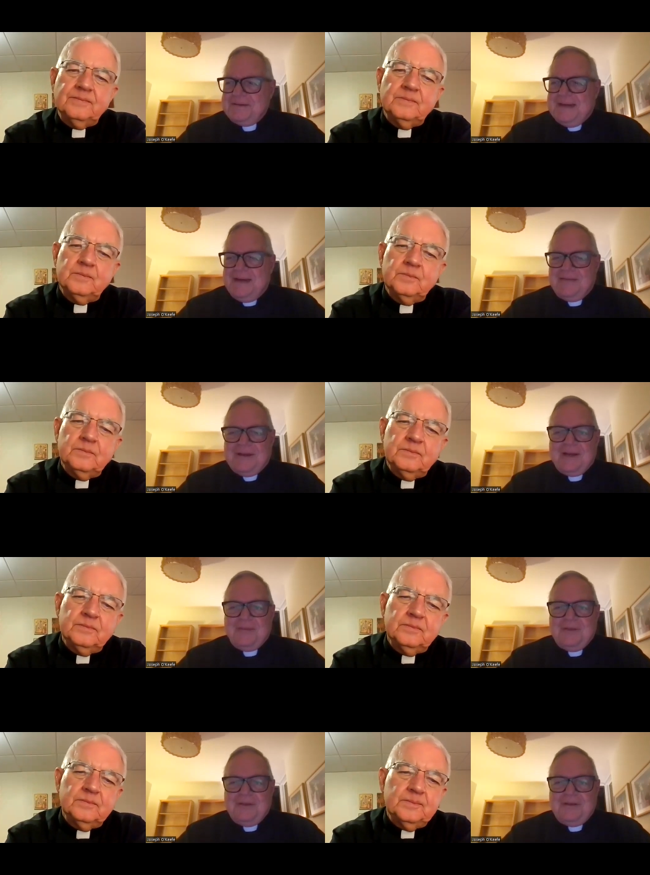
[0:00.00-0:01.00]
Speaker 1: now that i'm
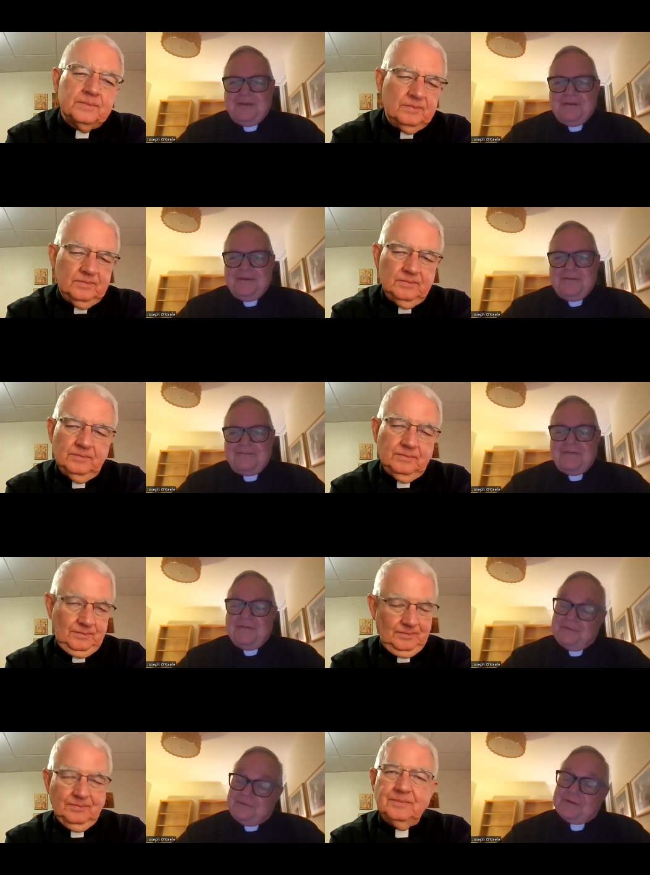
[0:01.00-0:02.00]
the for
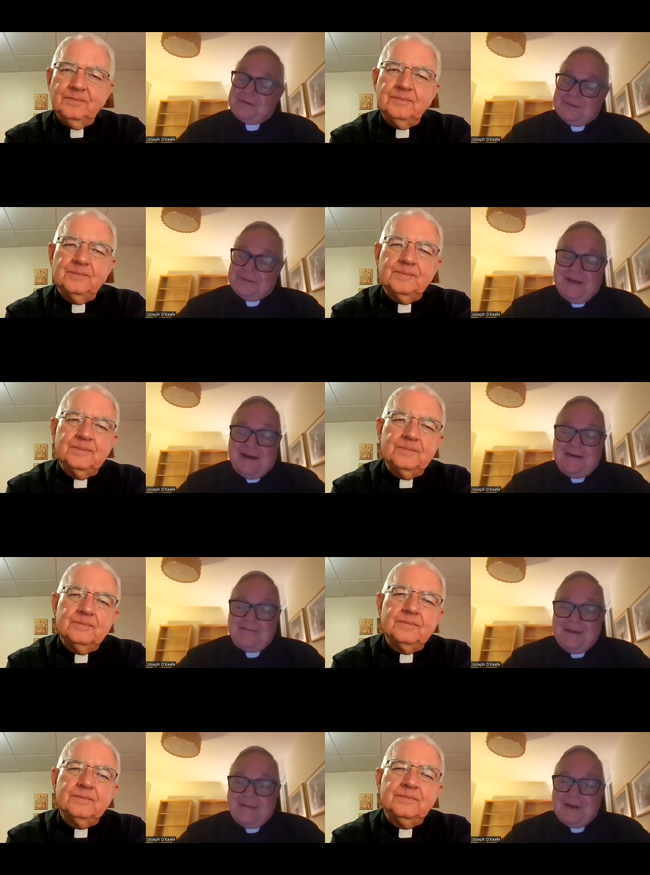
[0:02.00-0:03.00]
those still alive
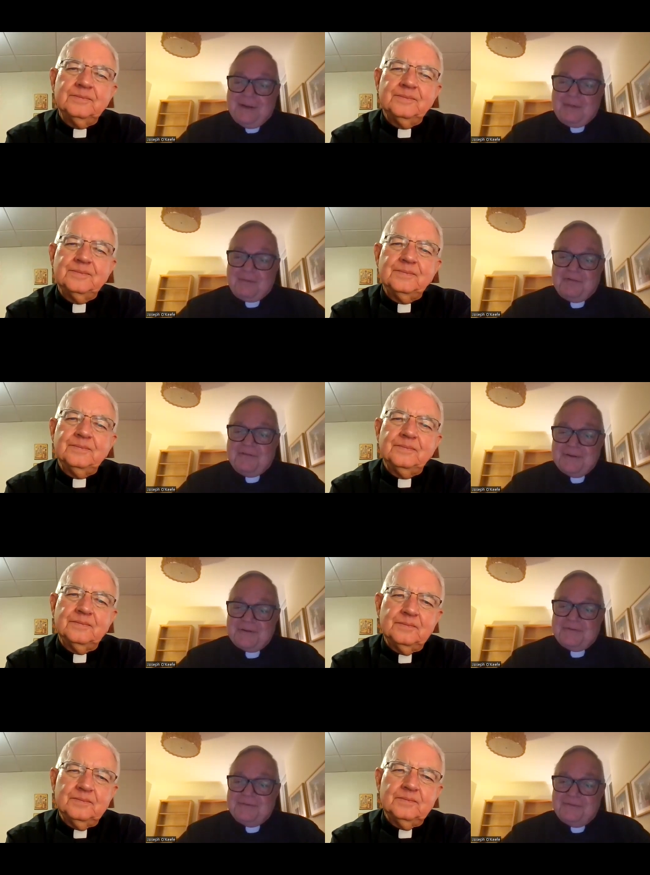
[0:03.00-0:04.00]
now that i'm the
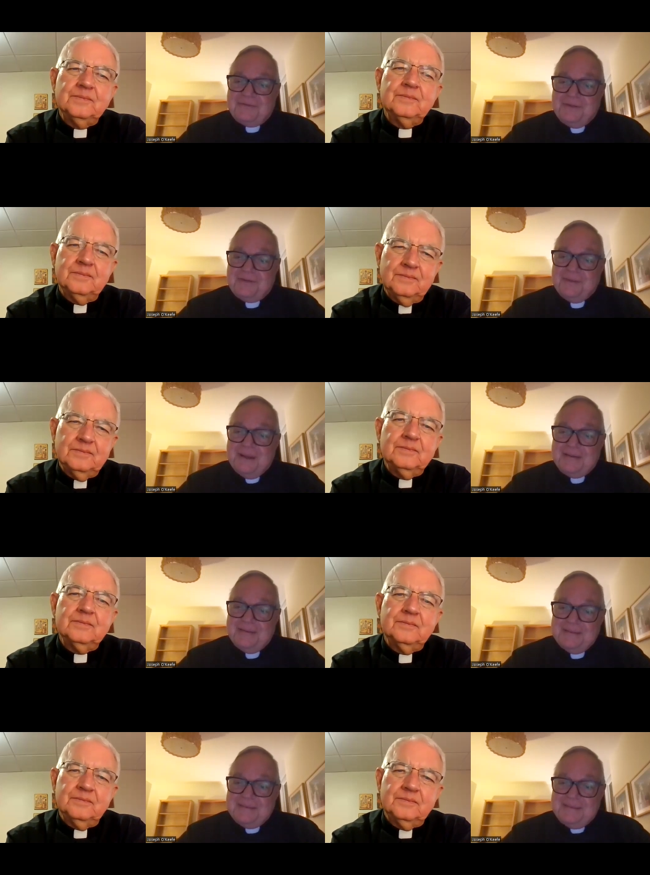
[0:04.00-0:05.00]
provincial for these men
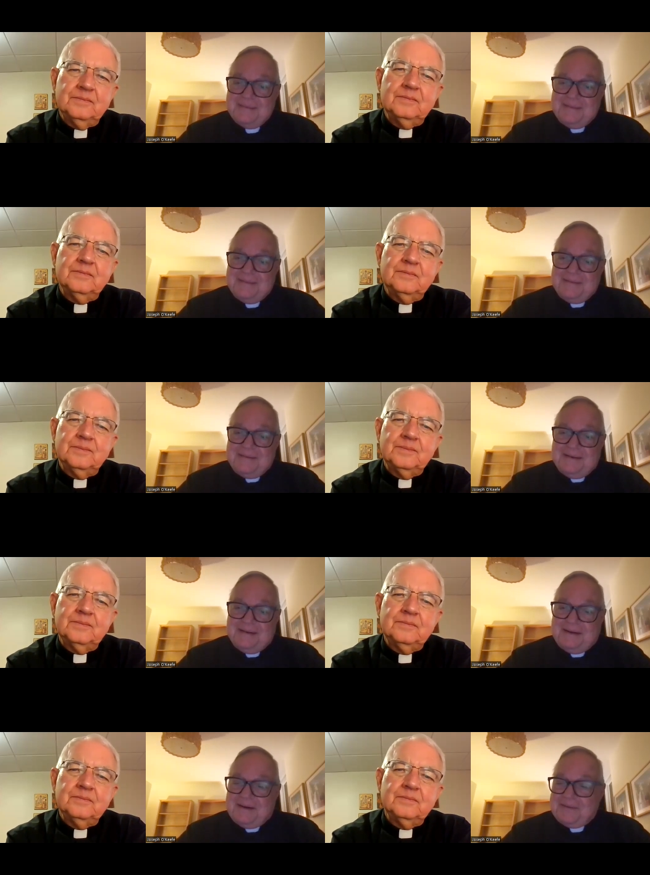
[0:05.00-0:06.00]

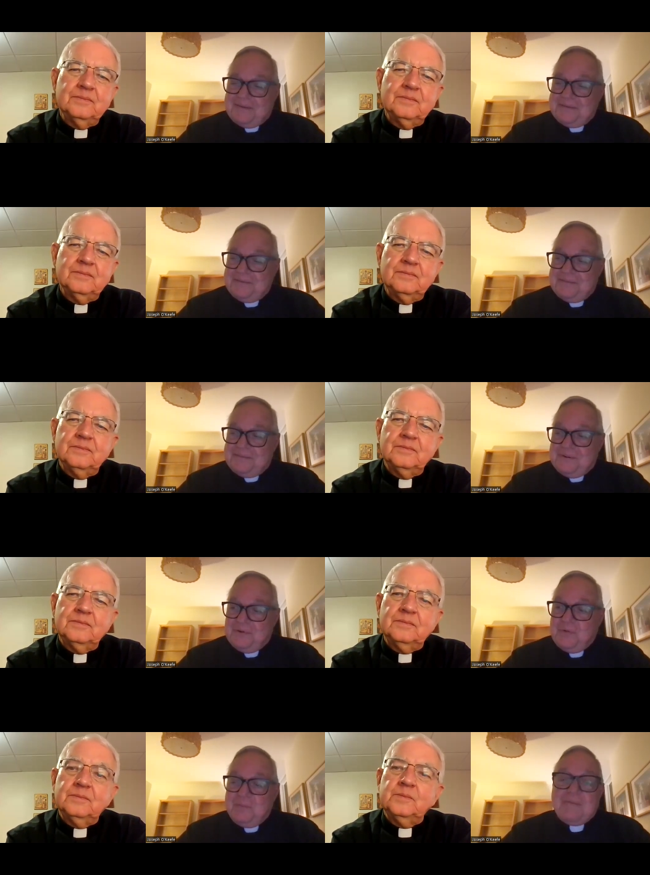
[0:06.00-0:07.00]
uh,
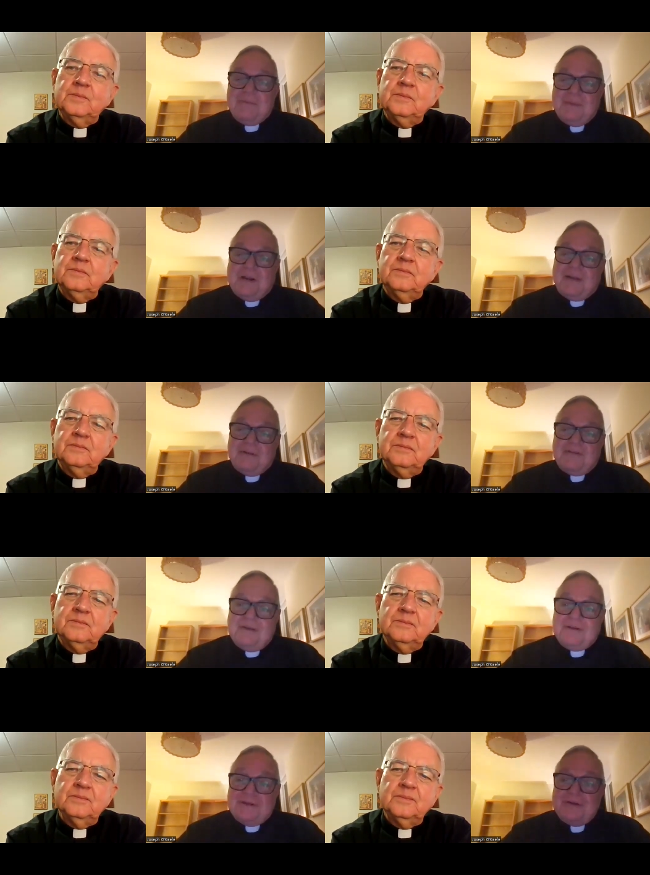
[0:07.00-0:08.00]
who met me when i was
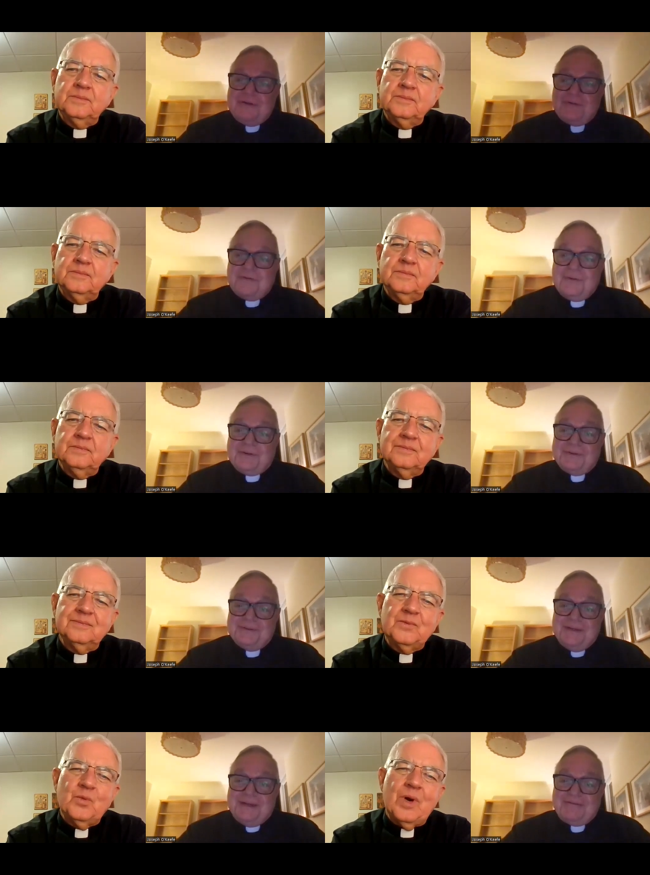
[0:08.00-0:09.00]
17 years old
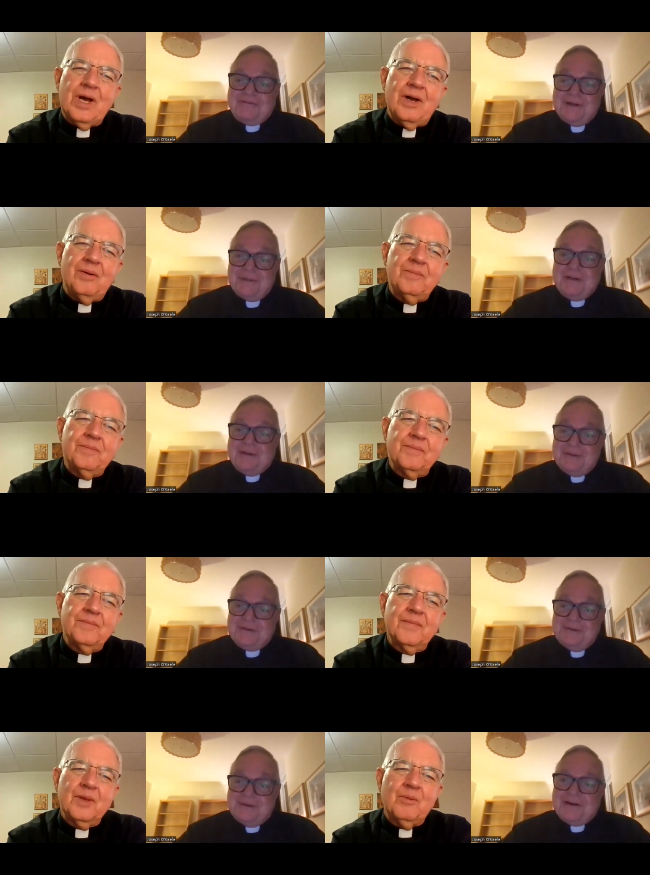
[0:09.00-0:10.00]
and a freshman
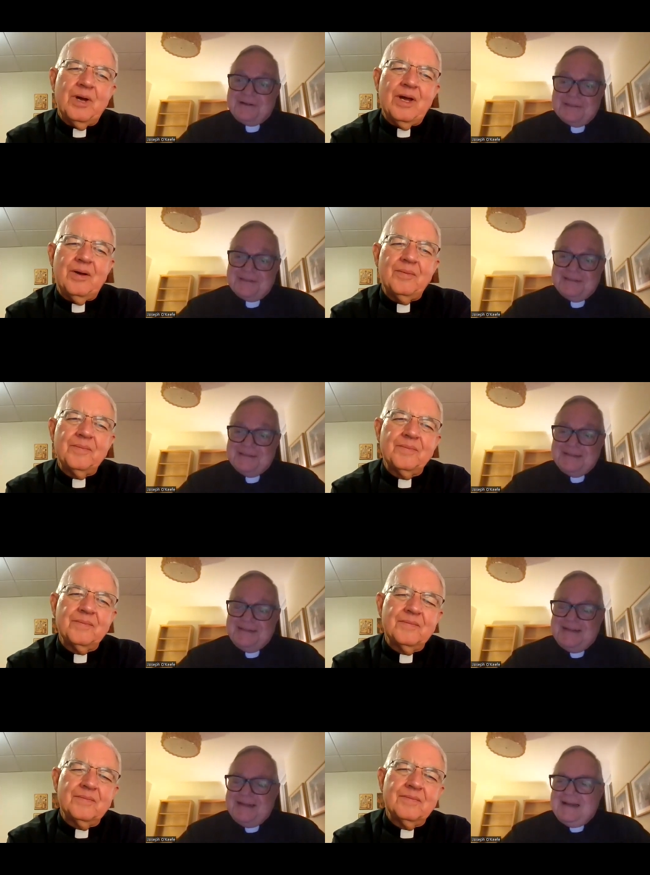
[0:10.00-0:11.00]
wow, wow.
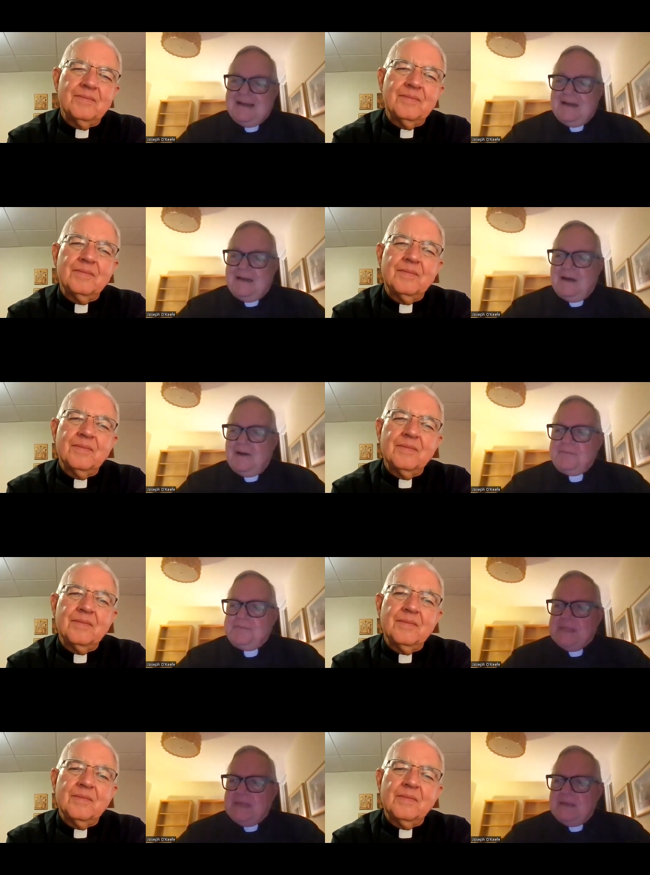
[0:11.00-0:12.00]
Um,
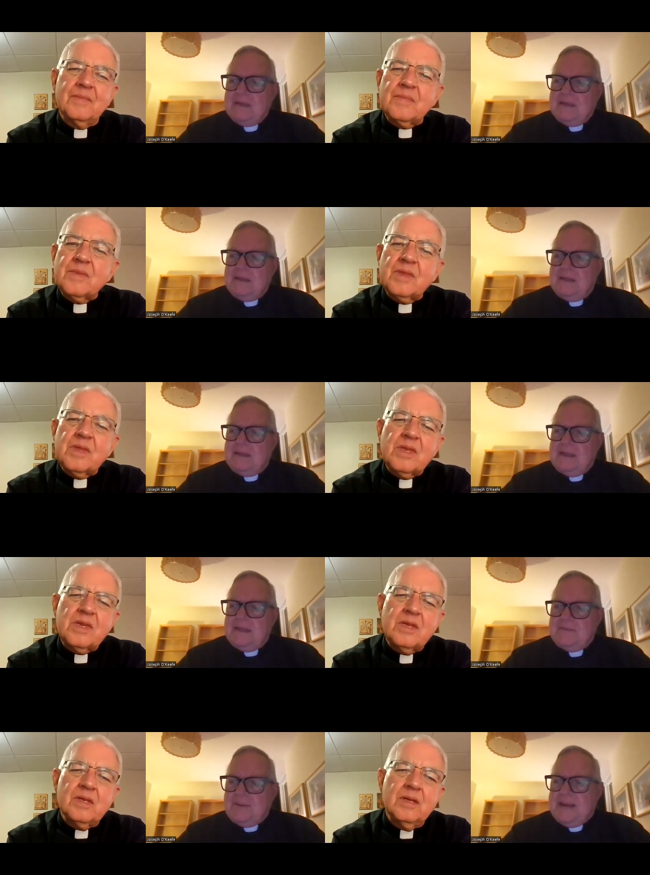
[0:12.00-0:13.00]
the
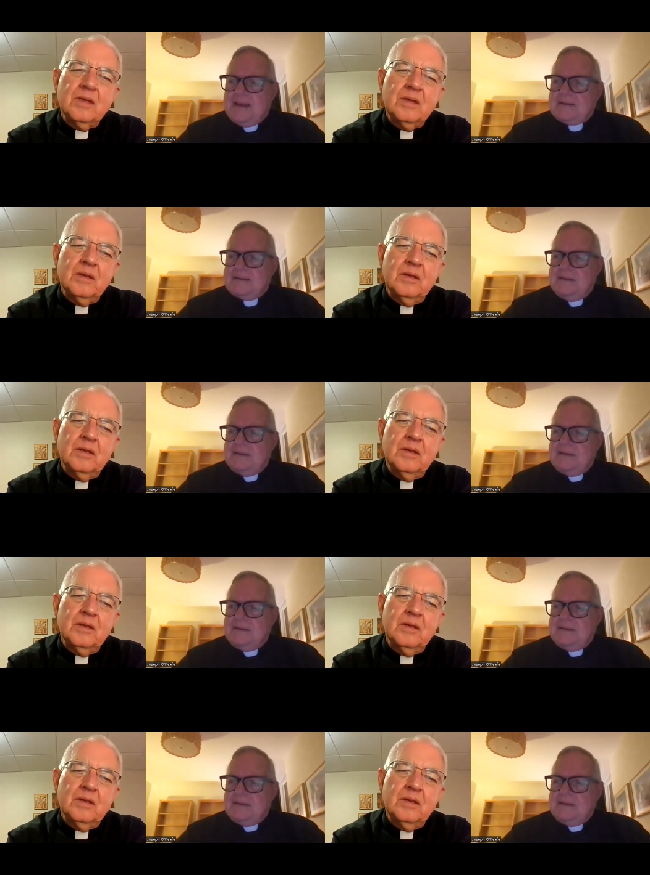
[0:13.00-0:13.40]
impact